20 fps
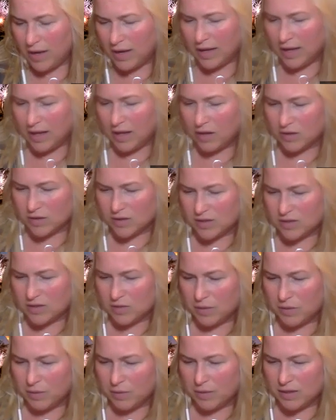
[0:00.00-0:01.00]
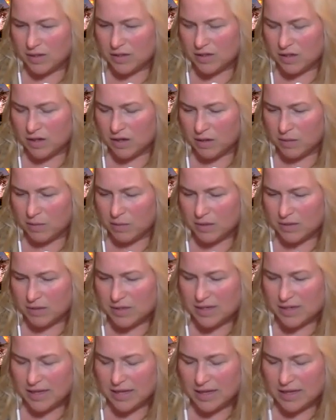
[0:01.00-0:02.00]
else do I want to talk about
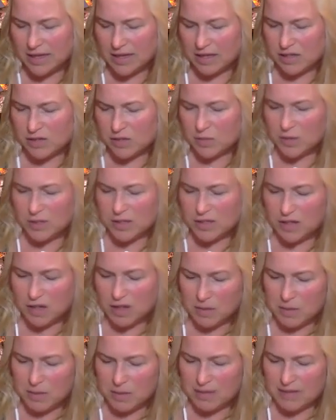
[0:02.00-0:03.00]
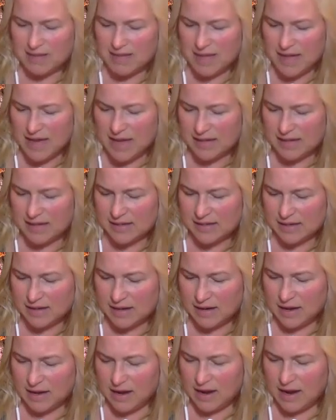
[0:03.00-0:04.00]
tonight? I think I just want to talk about that.
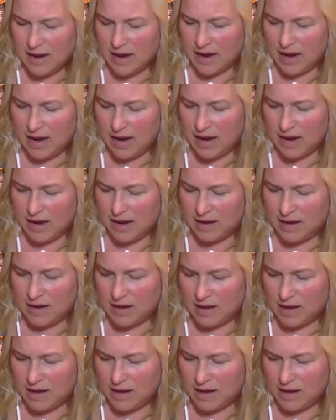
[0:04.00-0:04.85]
And